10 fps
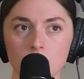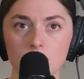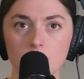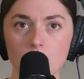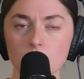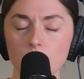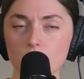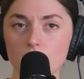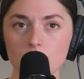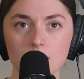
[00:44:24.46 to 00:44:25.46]
Yeah, and then
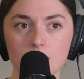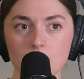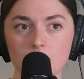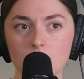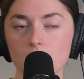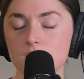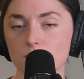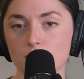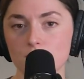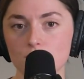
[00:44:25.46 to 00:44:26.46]
we had like in
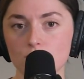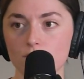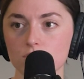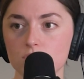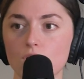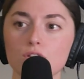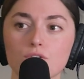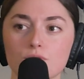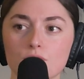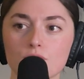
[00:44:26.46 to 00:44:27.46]
ATP, you have what's called
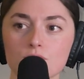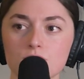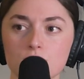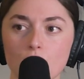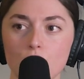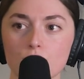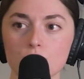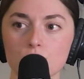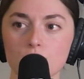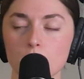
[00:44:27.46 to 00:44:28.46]
crew. So
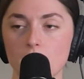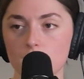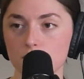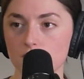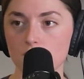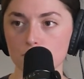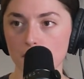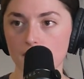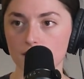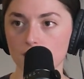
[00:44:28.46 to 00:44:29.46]
you get paired up with another
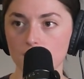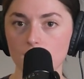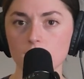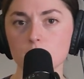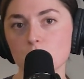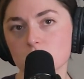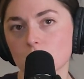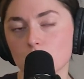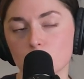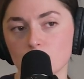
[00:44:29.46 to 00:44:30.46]
pilot, and it's
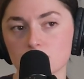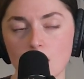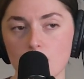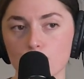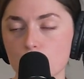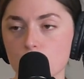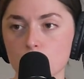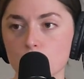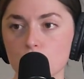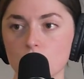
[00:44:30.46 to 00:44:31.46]
basically to build time for your
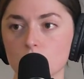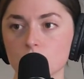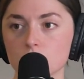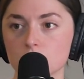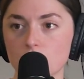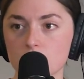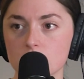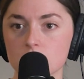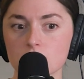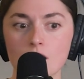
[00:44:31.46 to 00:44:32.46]
commercial
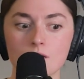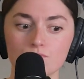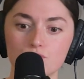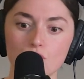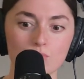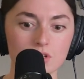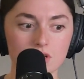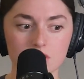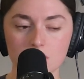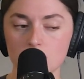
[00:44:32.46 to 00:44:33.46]
license. Mm-hmm. So we
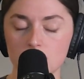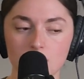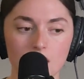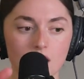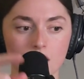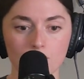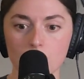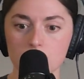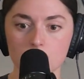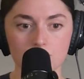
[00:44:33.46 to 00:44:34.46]
just get sent on
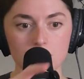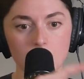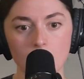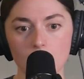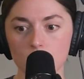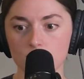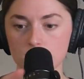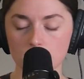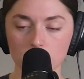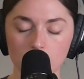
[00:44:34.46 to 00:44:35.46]
cross countries every
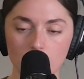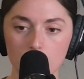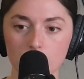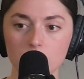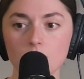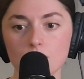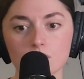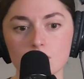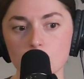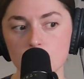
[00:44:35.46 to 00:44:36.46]
single day, but they're
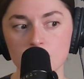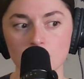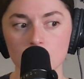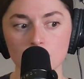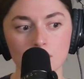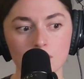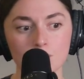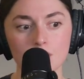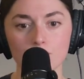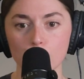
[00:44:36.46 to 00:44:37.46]
only maybe like
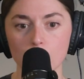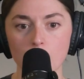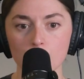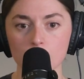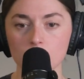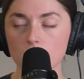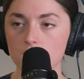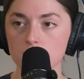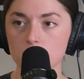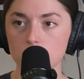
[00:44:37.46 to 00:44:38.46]
3 or 4 hour
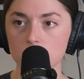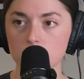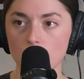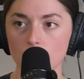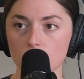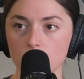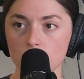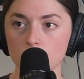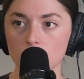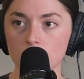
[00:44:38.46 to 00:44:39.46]
legs.
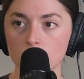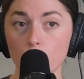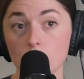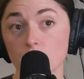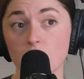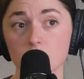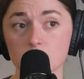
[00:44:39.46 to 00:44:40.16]
So, or less.